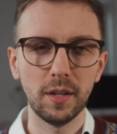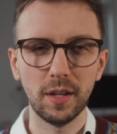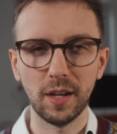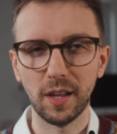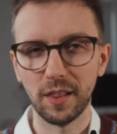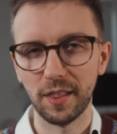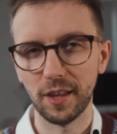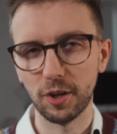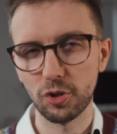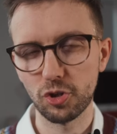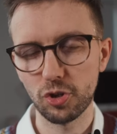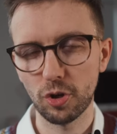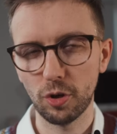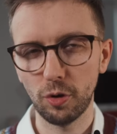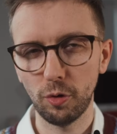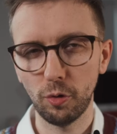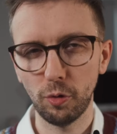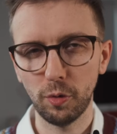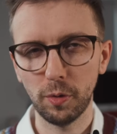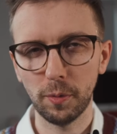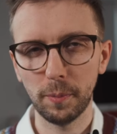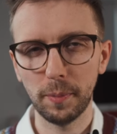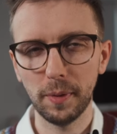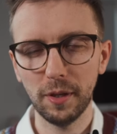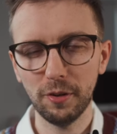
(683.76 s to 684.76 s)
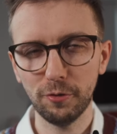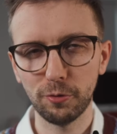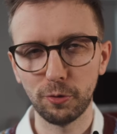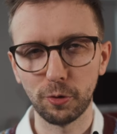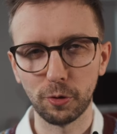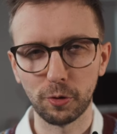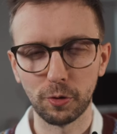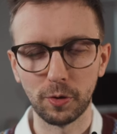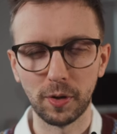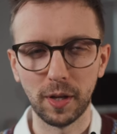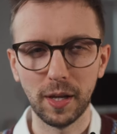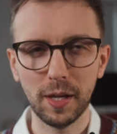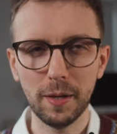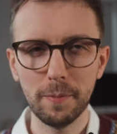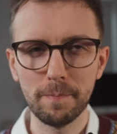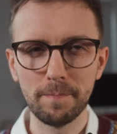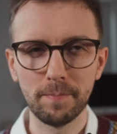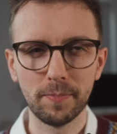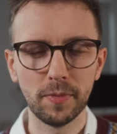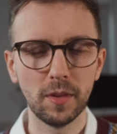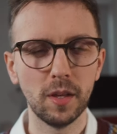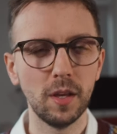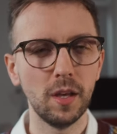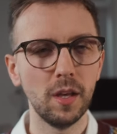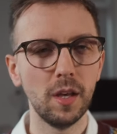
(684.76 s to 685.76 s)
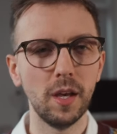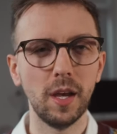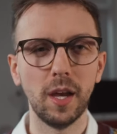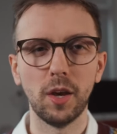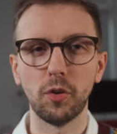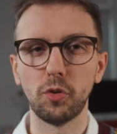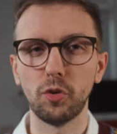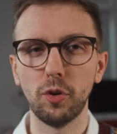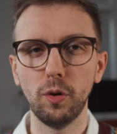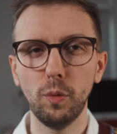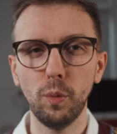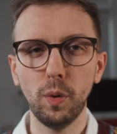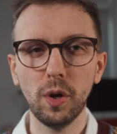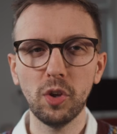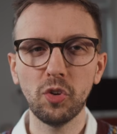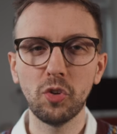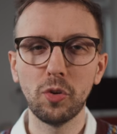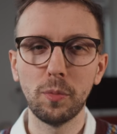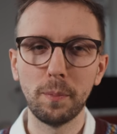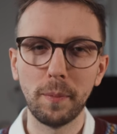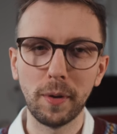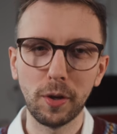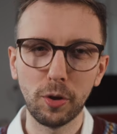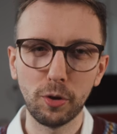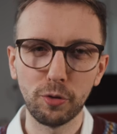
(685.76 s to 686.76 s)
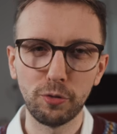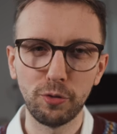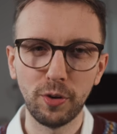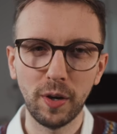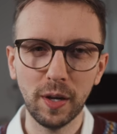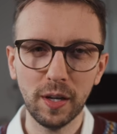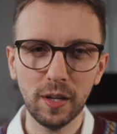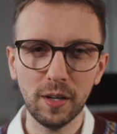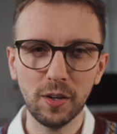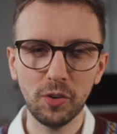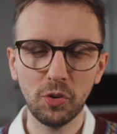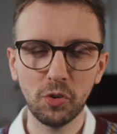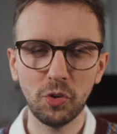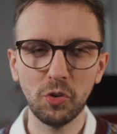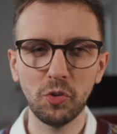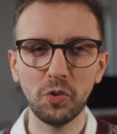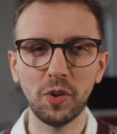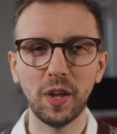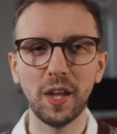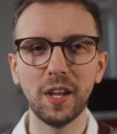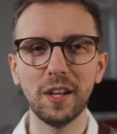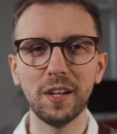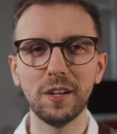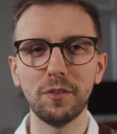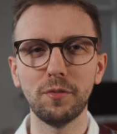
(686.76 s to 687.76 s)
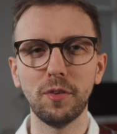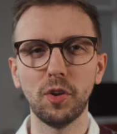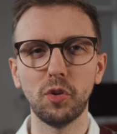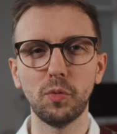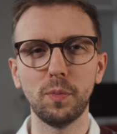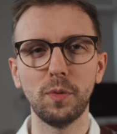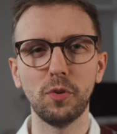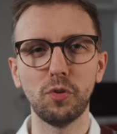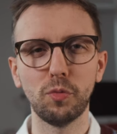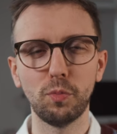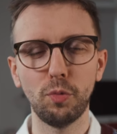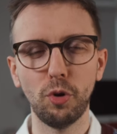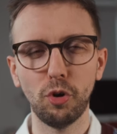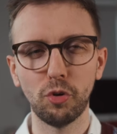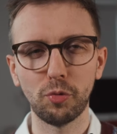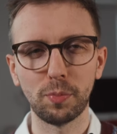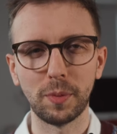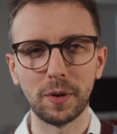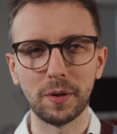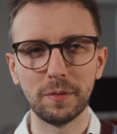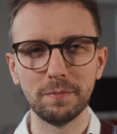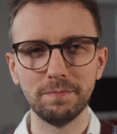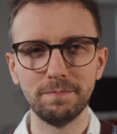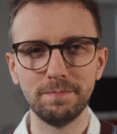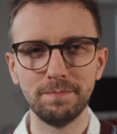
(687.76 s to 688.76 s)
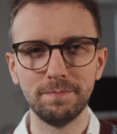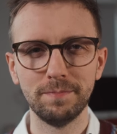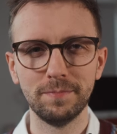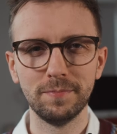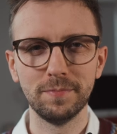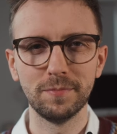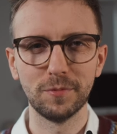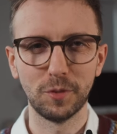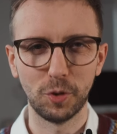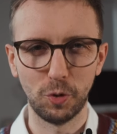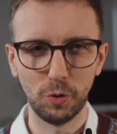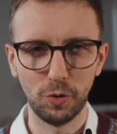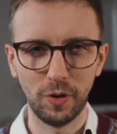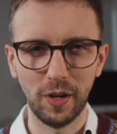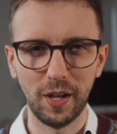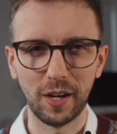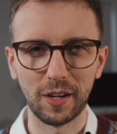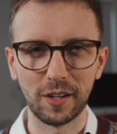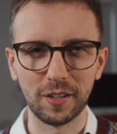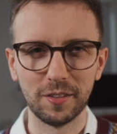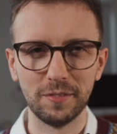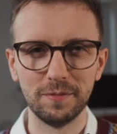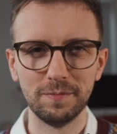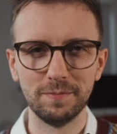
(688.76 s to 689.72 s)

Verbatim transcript: And that should already be it for today. As always, may your finances and investments prosper. Good luck.